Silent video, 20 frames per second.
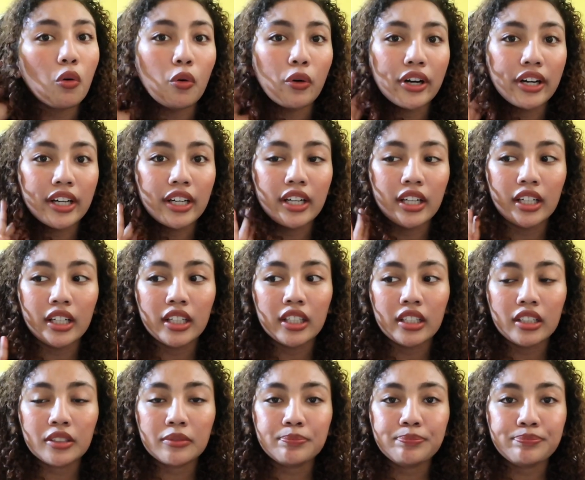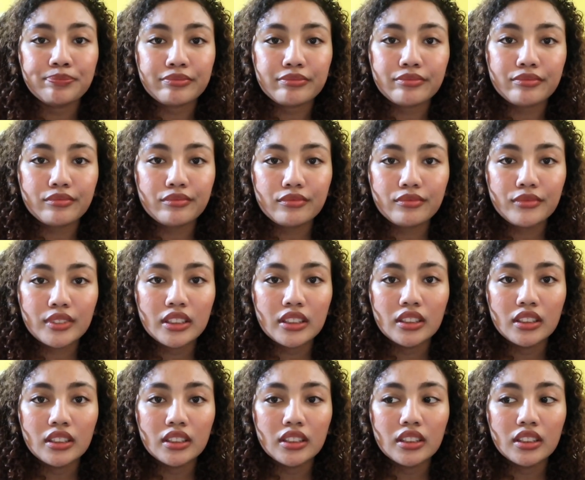or
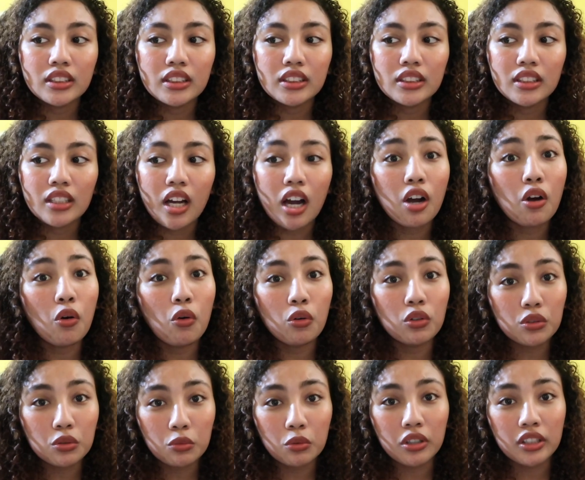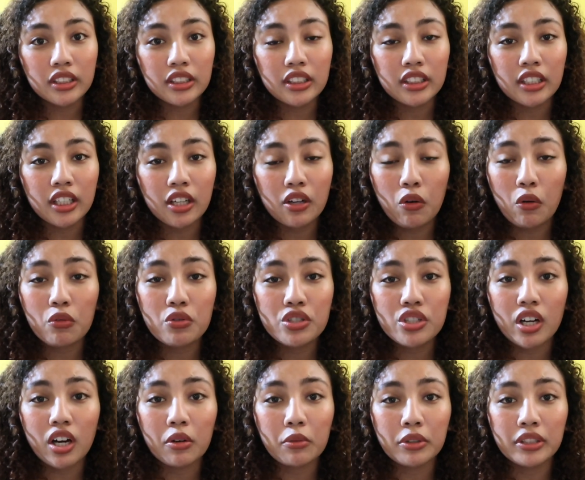a cold
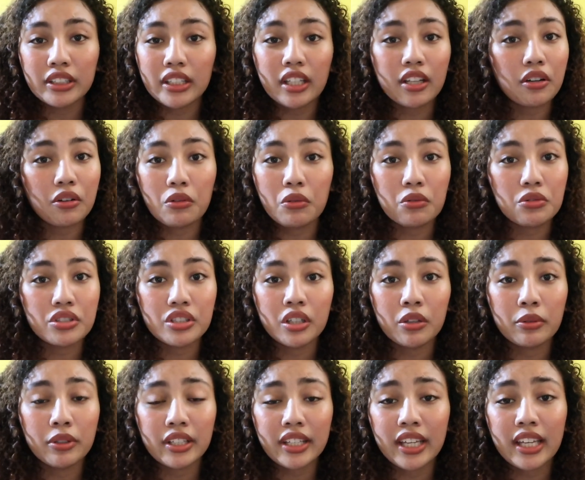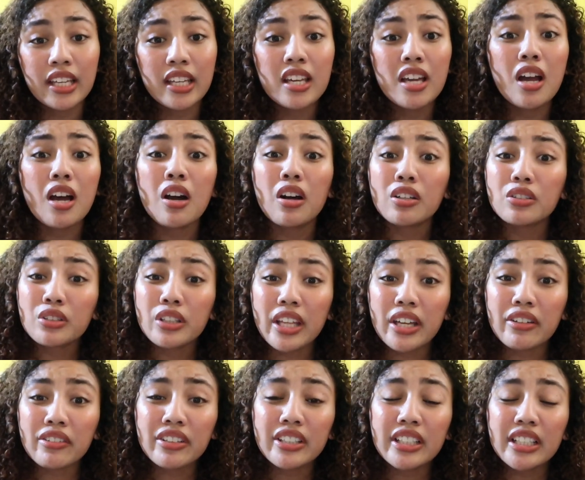shower, take a cold shower, okay?
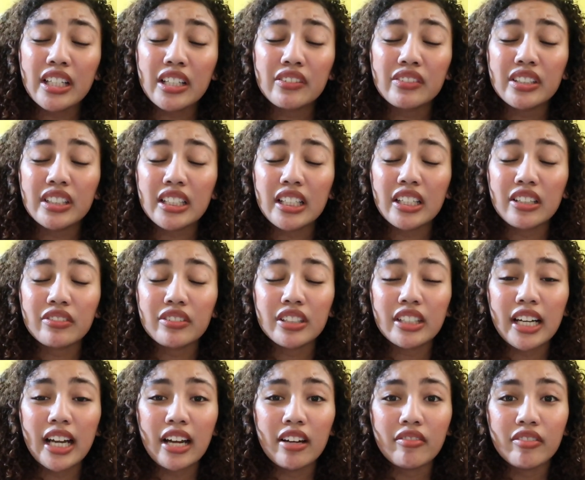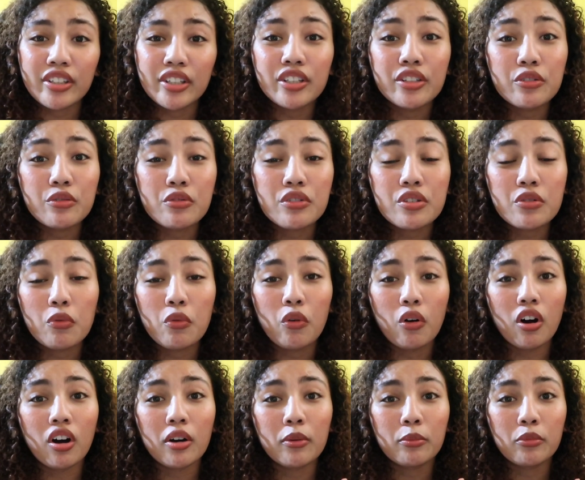Never ever use
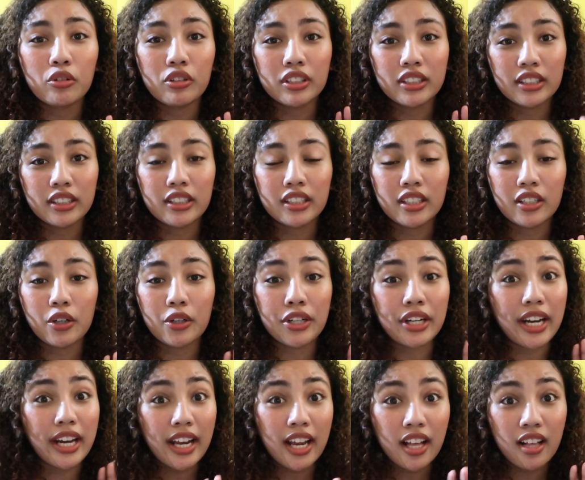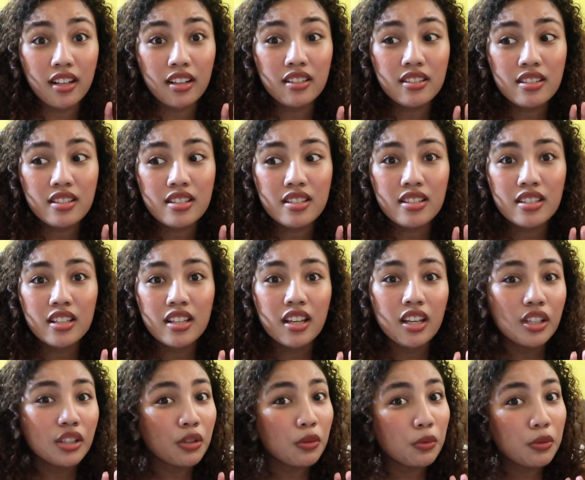warm water, or else
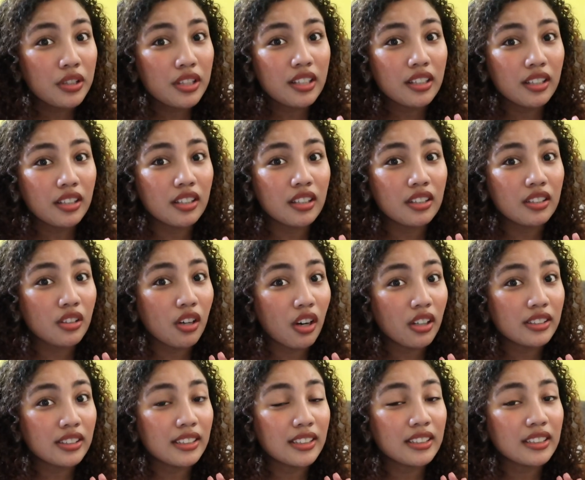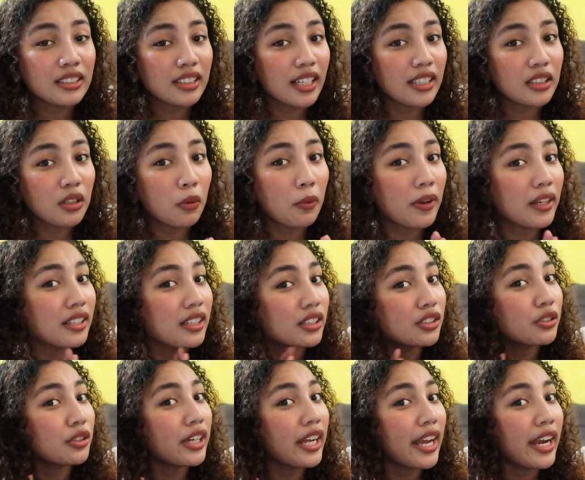you would notice right away
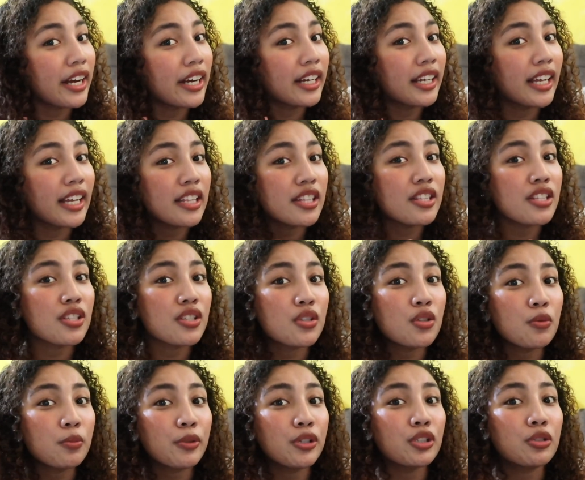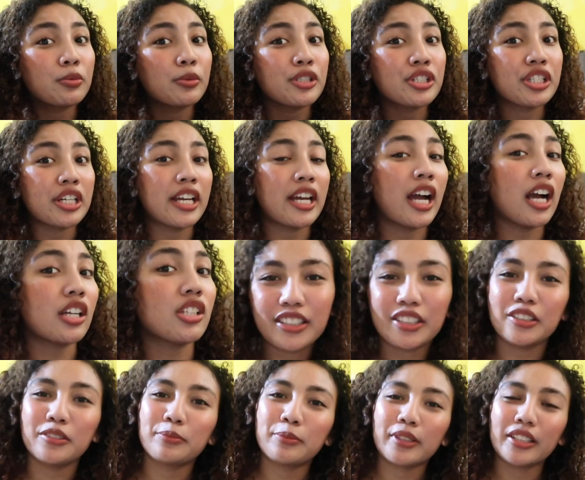that your hair gets super duper dry
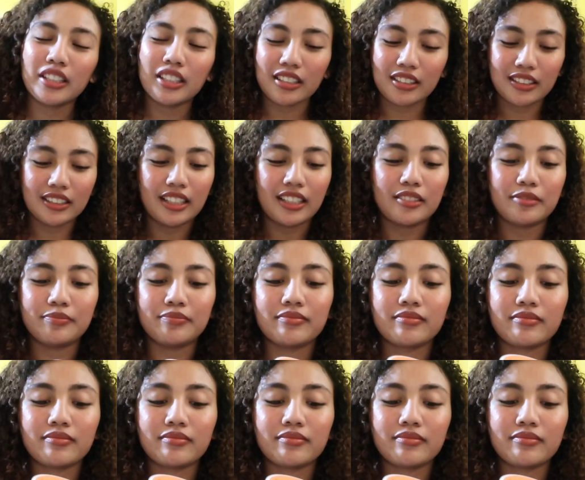after the product na.